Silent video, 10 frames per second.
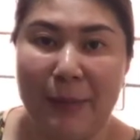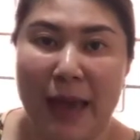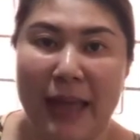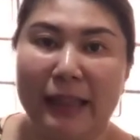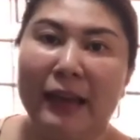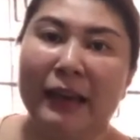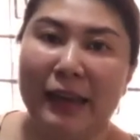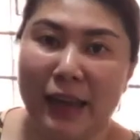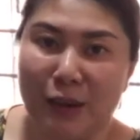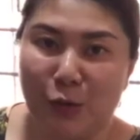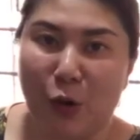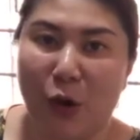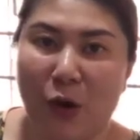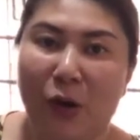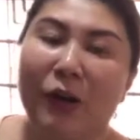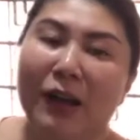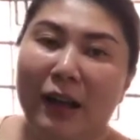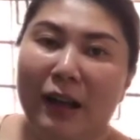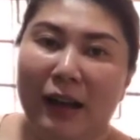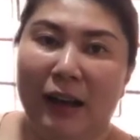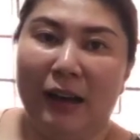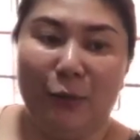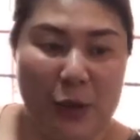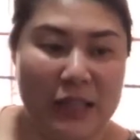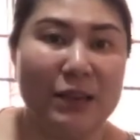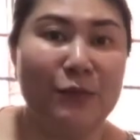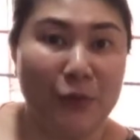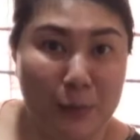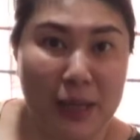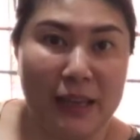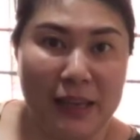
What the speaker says: and here you all waiting for me.